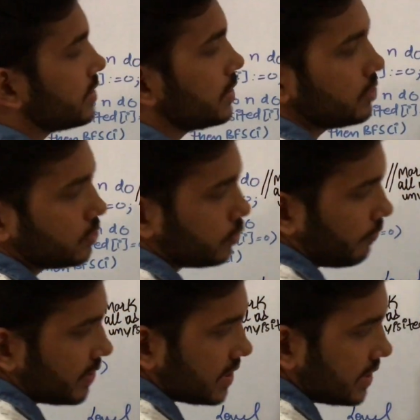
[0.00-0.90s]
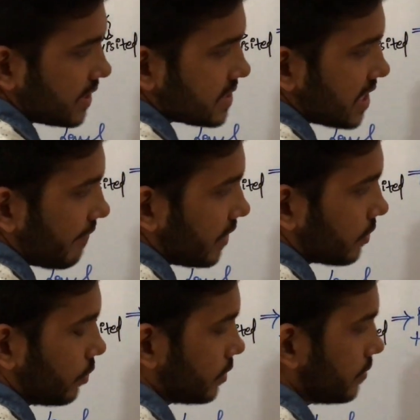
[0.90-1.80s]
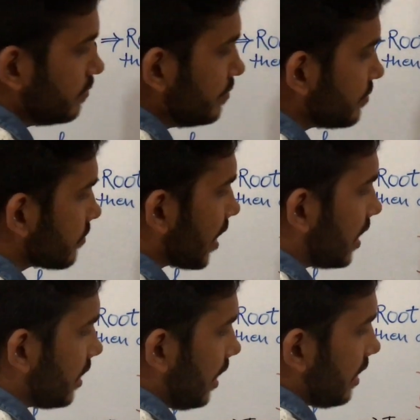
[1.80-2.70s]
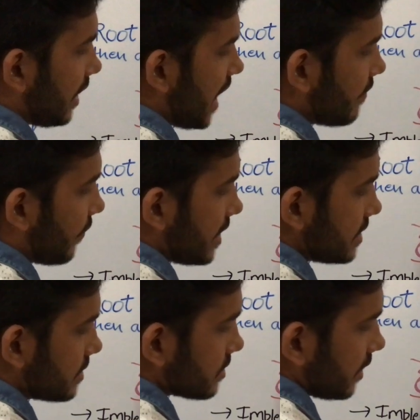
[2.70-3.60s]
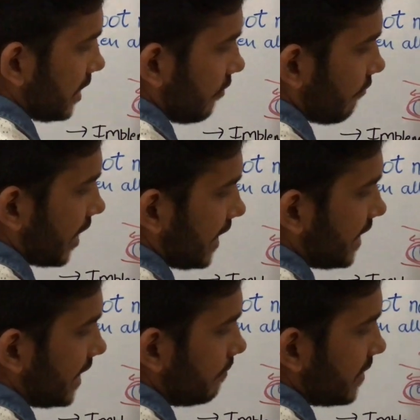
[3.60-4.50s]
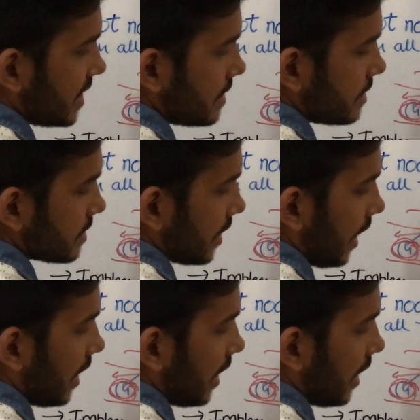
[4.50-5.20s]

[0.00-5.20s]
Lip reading: search to visit the 7th node? Likewise, where D means